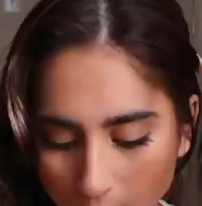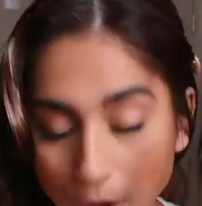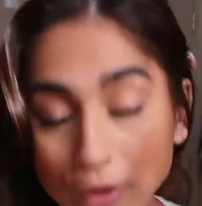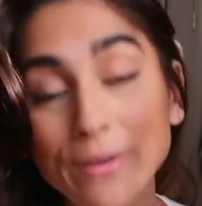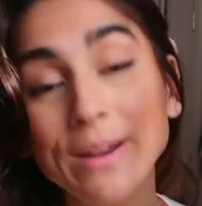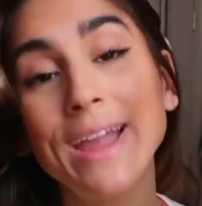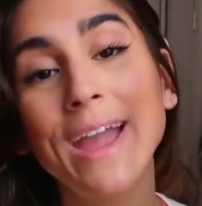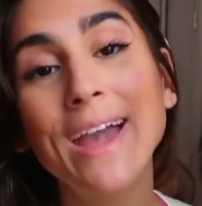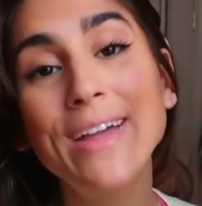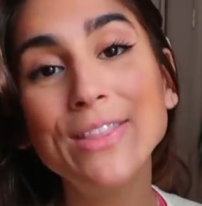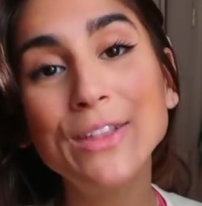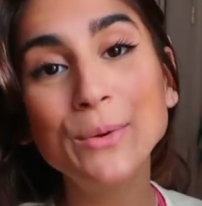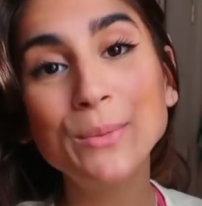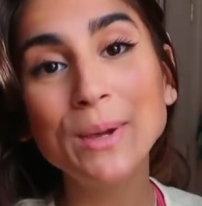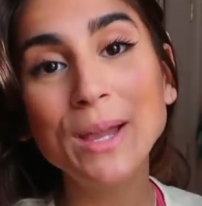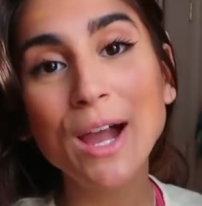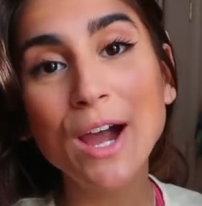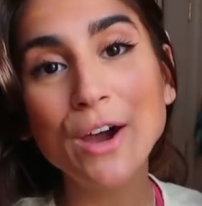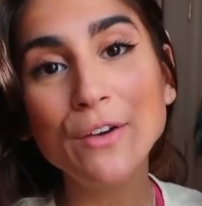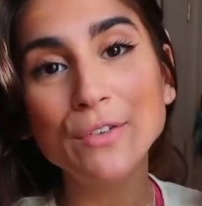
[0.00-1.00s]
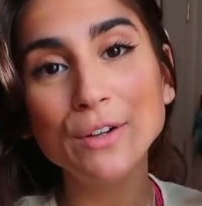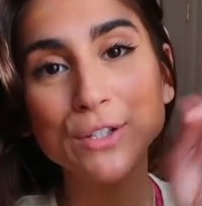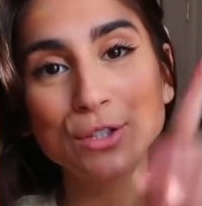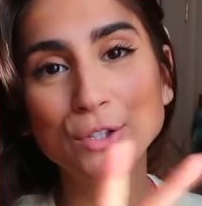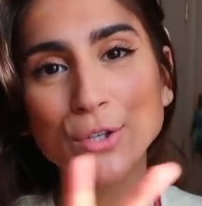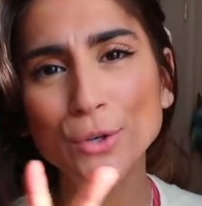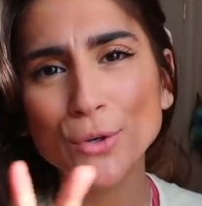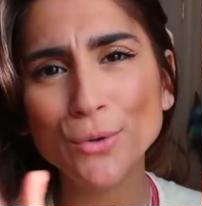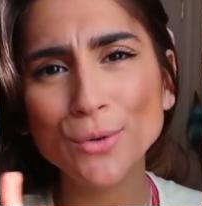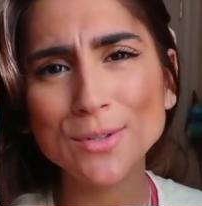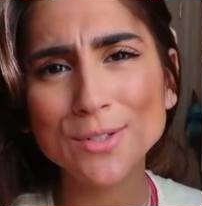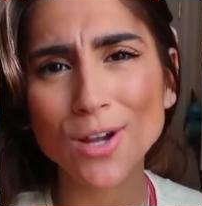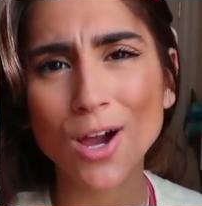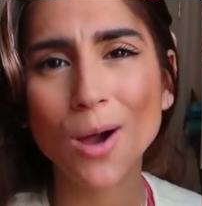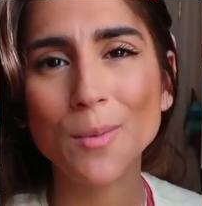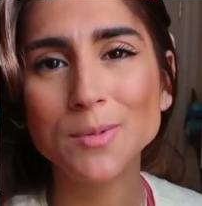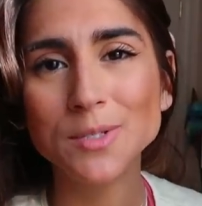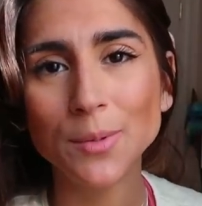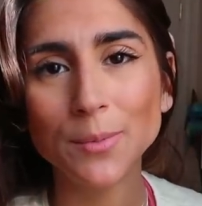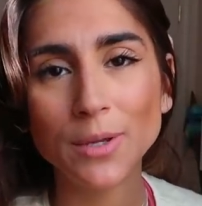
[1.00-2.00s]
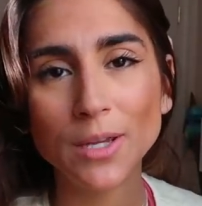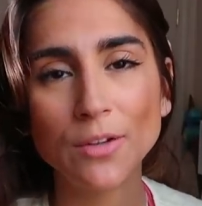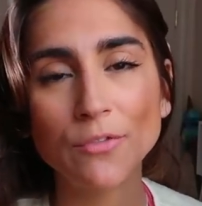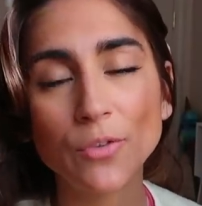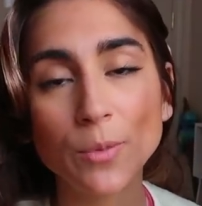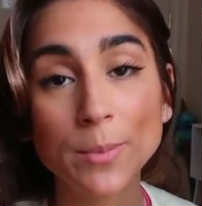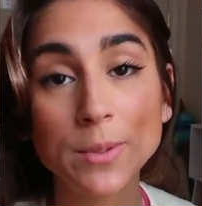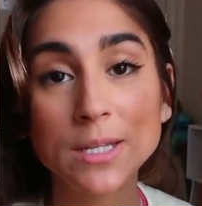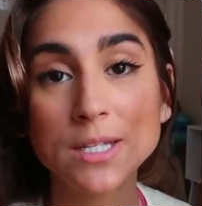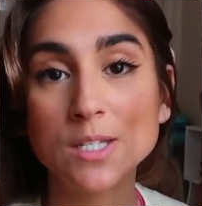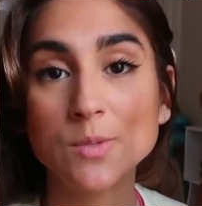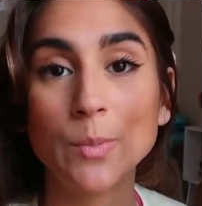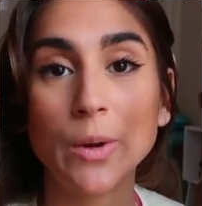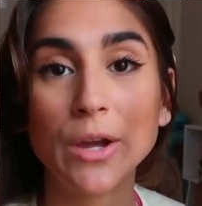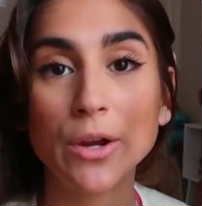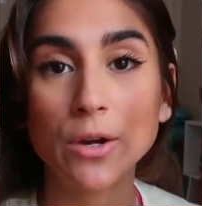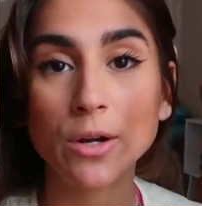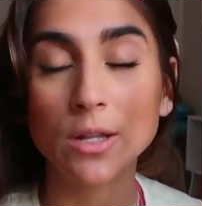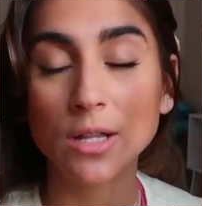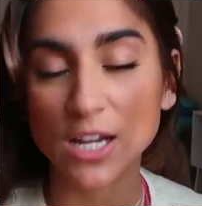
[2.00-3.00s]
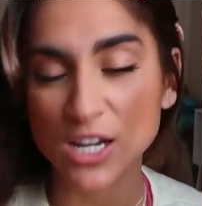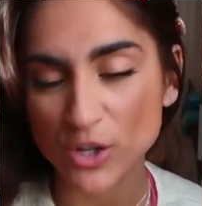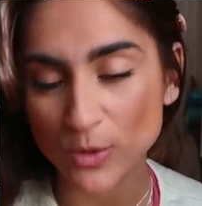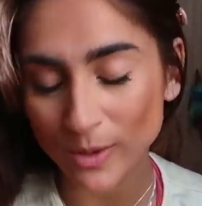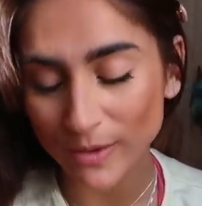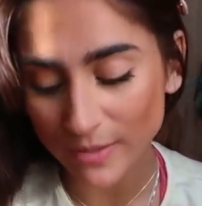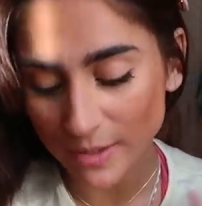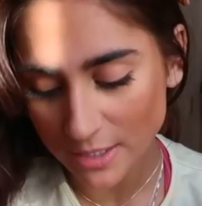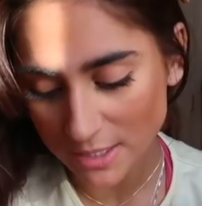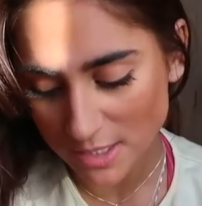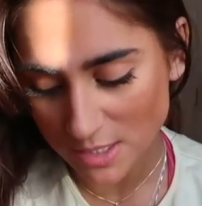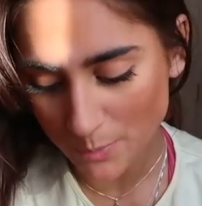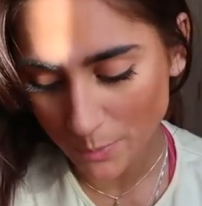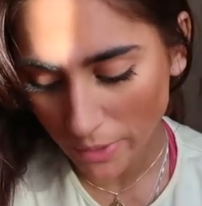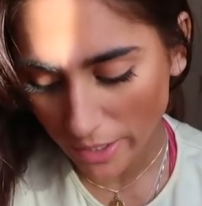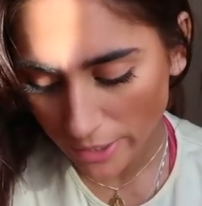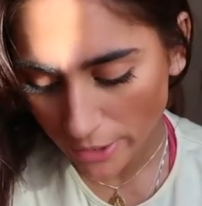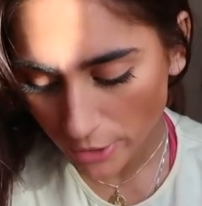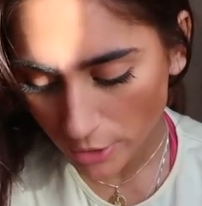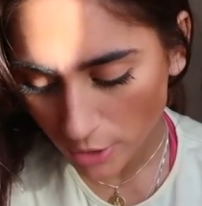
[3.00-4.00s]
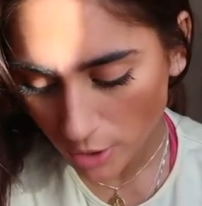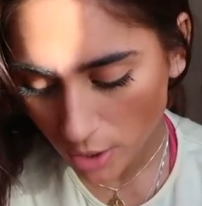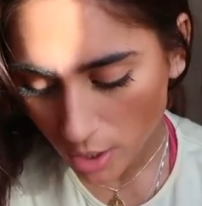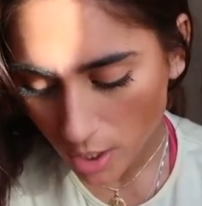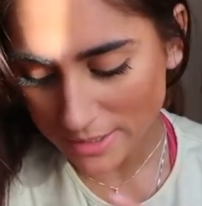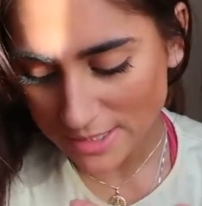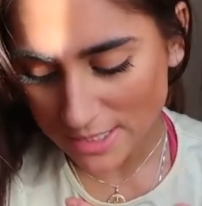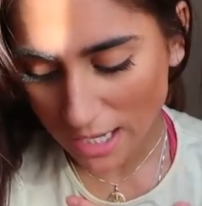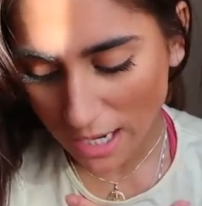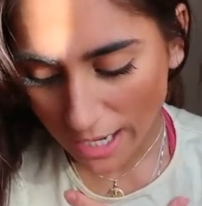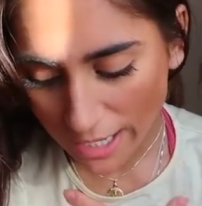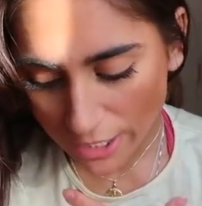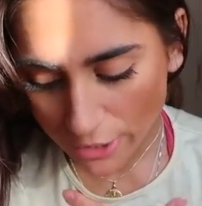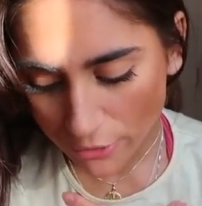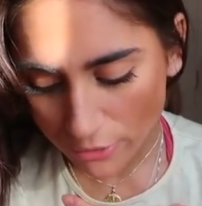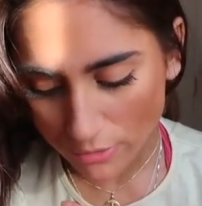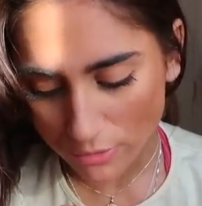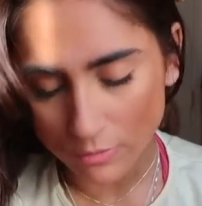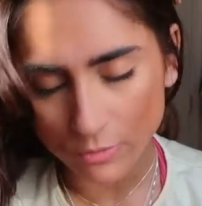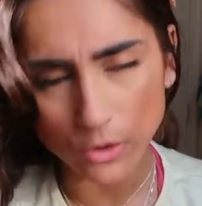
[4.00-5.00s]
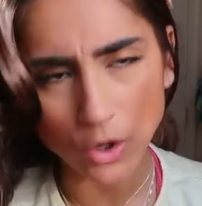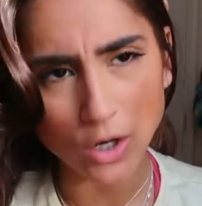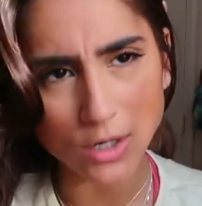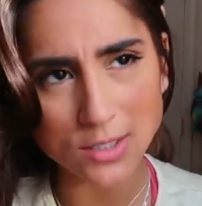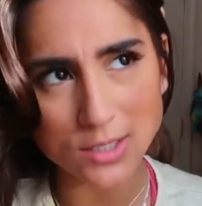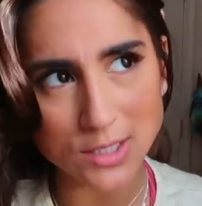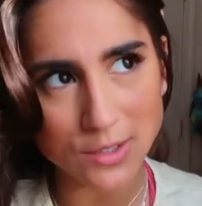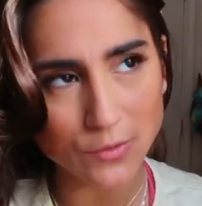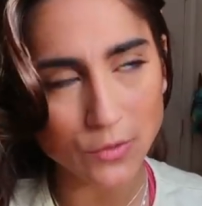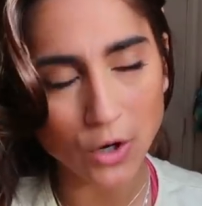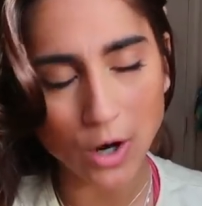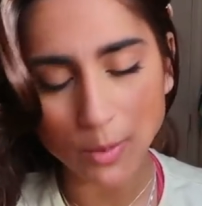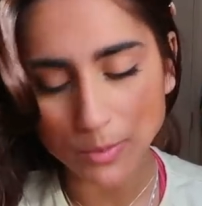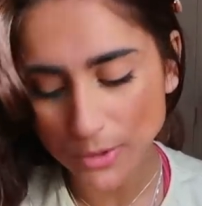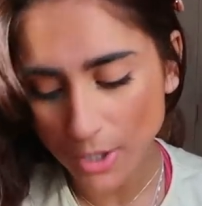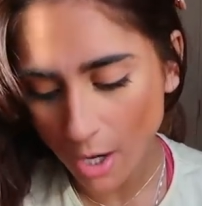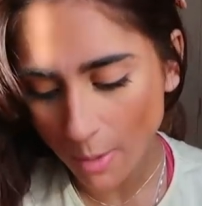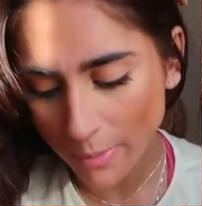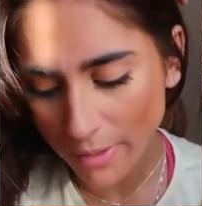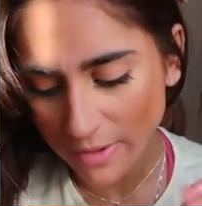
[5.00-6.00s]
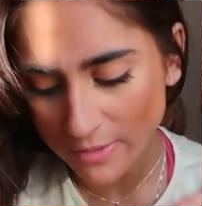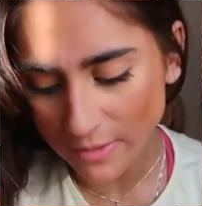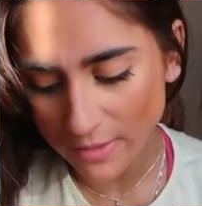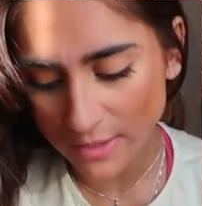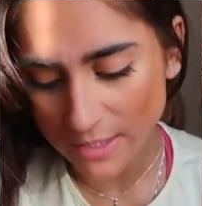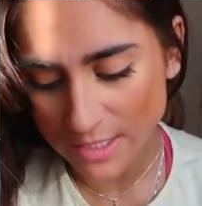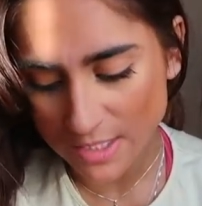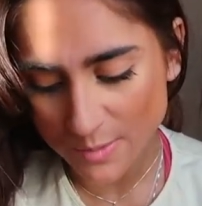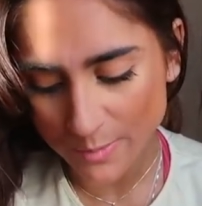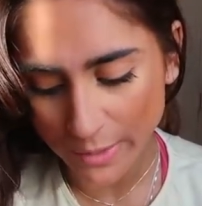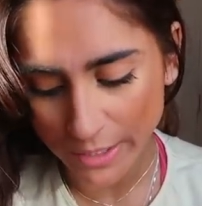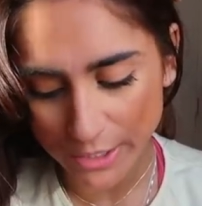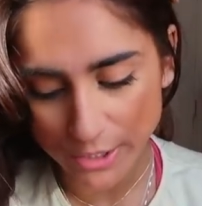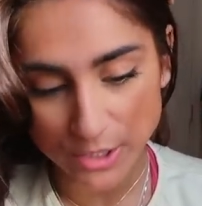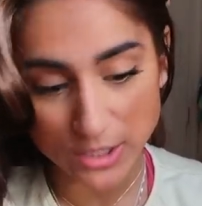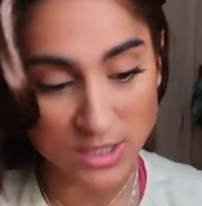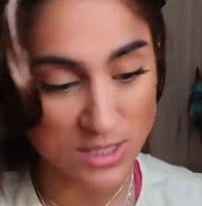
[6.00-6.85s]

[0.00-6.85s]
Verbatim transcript: All right, and then we have two tops coming in from the Aspire collection. We have the Aspire Type long sleeve crop top and then the Aspire